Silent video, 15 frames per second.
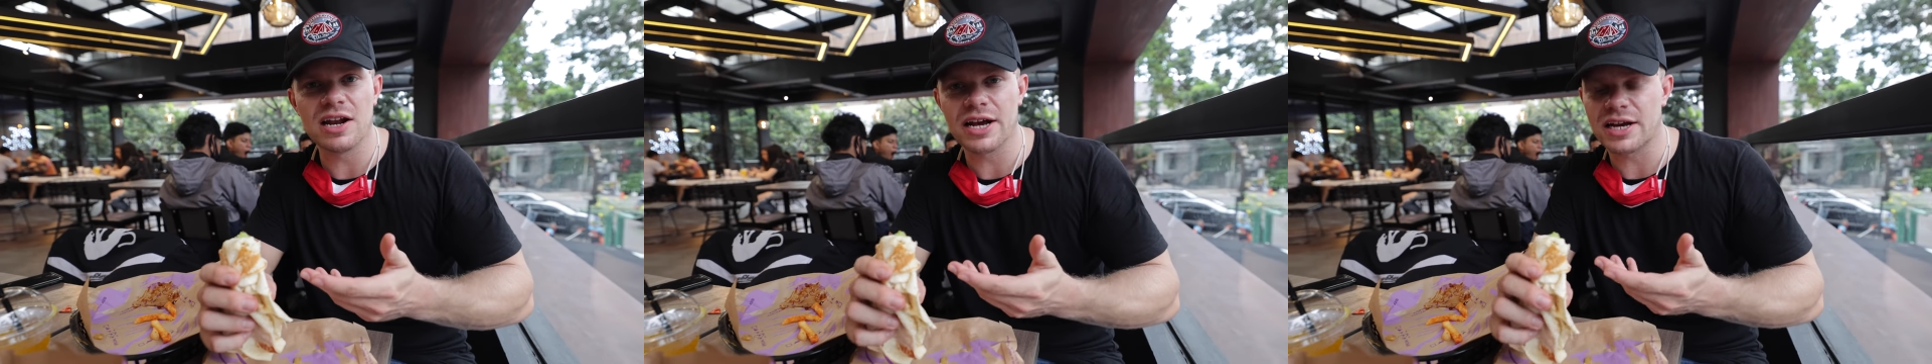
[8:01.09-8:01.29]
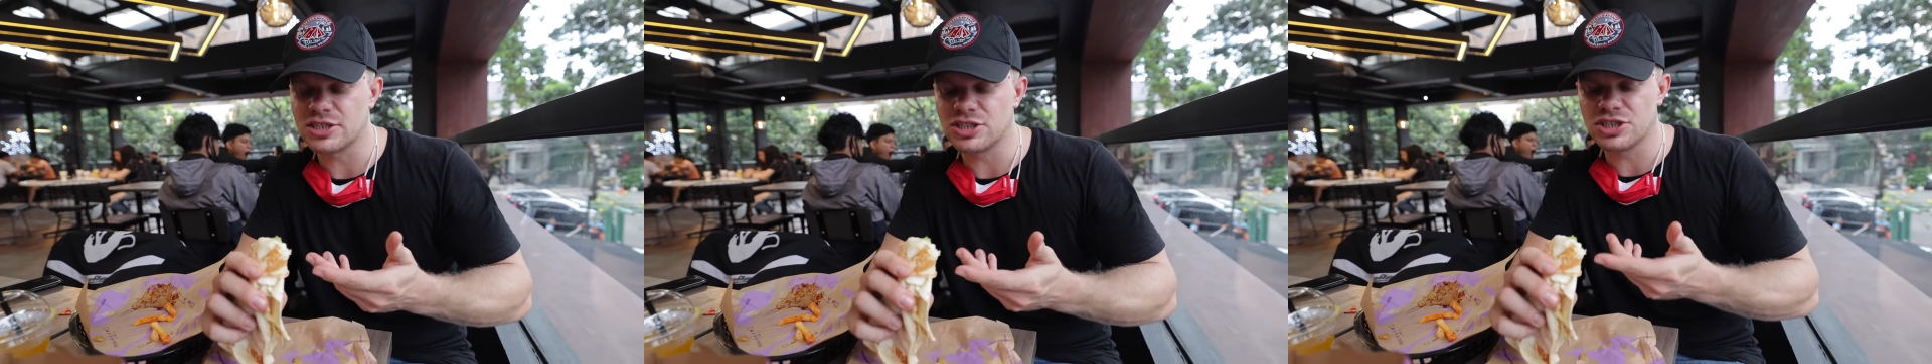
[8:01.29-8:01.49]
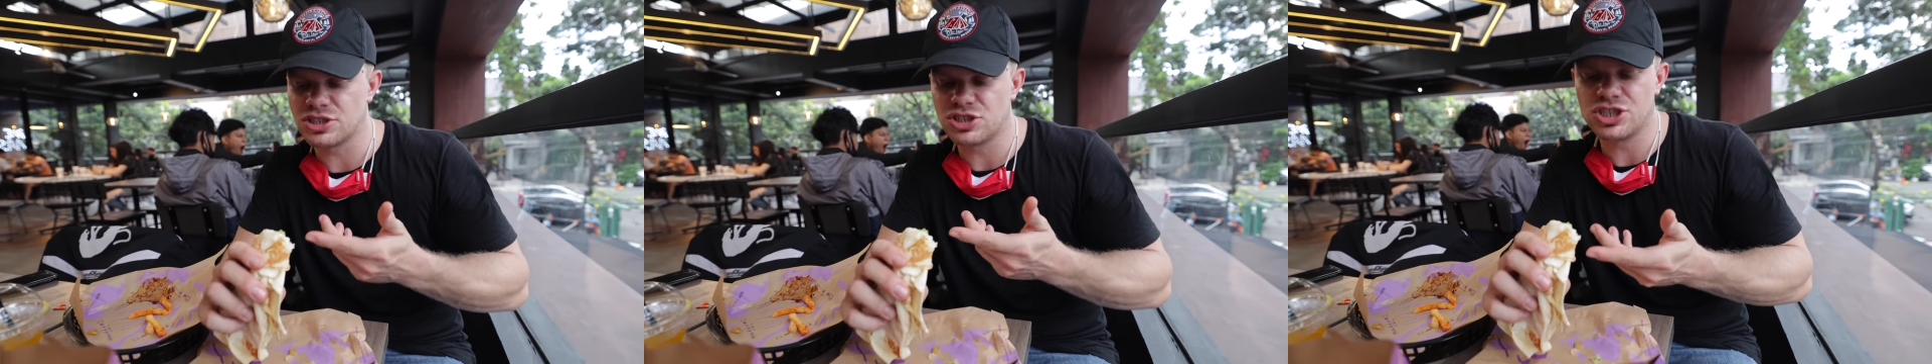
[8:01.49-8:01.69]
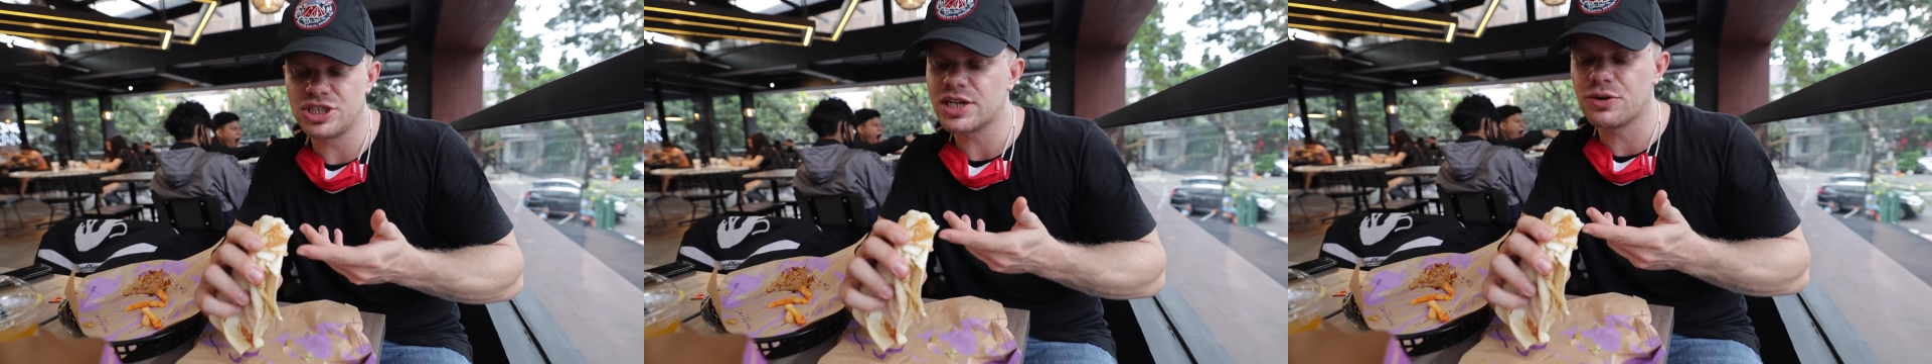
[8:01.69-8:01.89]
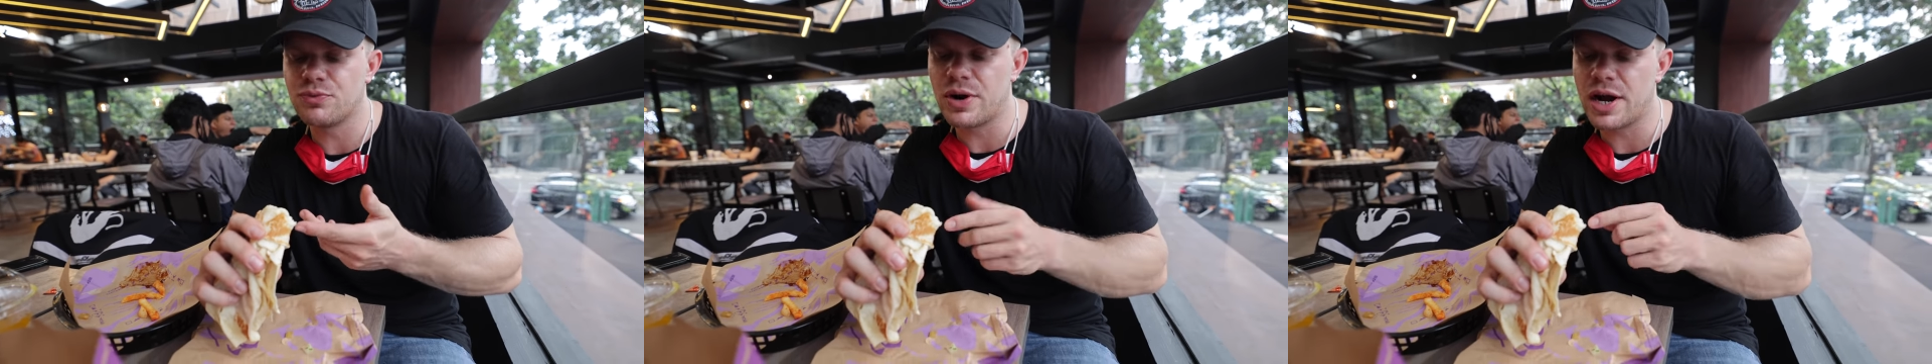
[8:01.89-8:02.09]
like a just
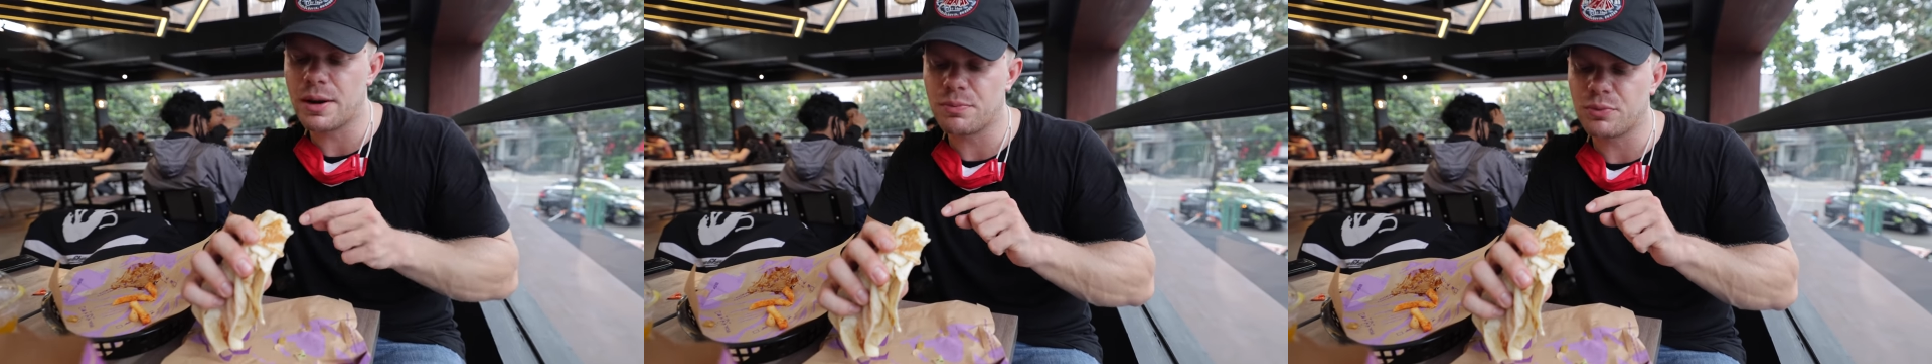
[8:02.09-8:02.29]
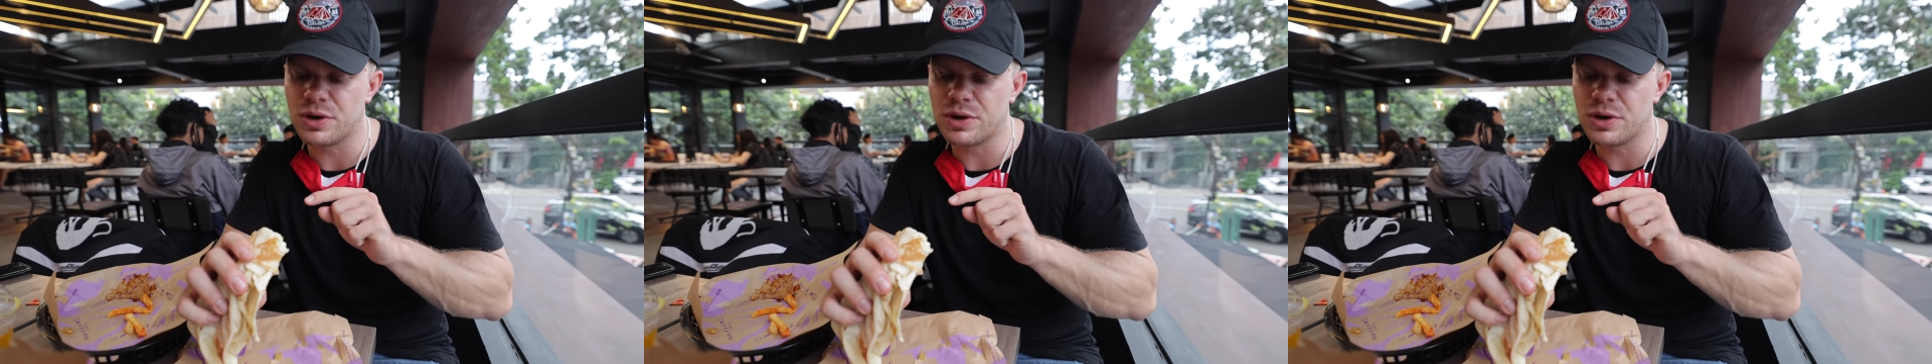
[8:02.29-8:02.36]
chicken wrap